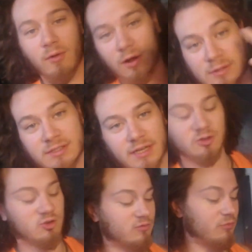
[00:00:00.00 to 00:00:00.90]
what I was
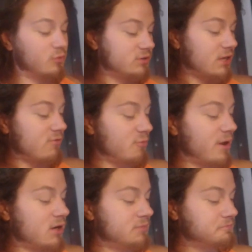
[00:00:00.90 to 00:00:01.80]
saying one time
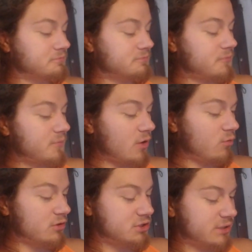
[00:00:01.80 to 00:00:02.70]
about
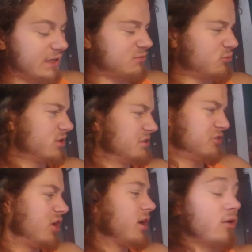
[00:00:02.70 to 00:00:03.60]
what she like wanted
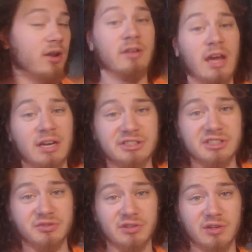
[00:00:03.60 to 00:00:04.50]
to talk about. Yeah,
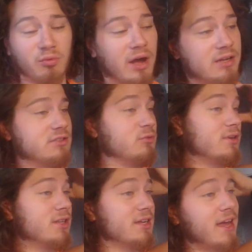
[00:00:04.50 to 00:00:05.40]
she just really actually
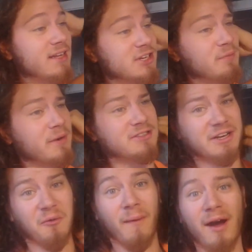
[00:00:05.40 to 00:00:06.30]
wanted to catch up. I was
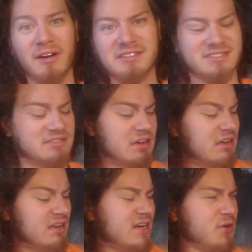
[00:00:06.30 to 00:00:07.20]
like, wow, that's
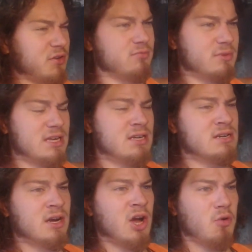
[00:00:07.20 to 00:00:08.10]
with me.
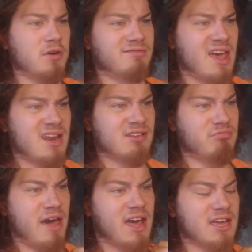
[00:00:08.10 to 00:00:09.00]
We
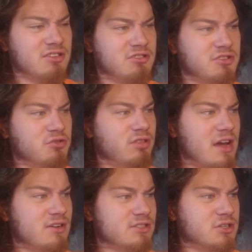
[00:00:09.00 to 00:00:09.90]
dated back in
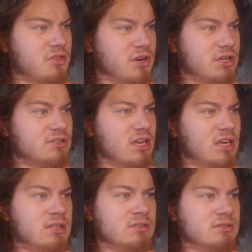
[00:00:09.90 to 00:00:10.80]

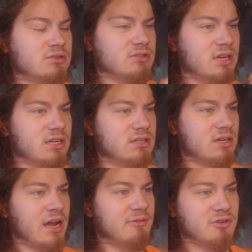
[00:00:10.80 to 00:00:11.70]
2013. It was like
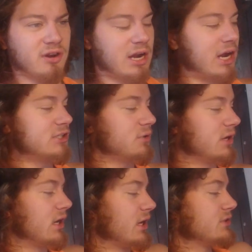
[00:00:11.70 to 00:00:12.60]
after I
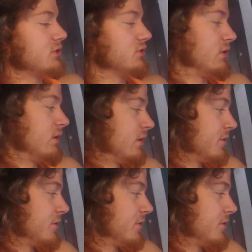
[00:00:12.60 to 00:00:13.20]
graduated high school.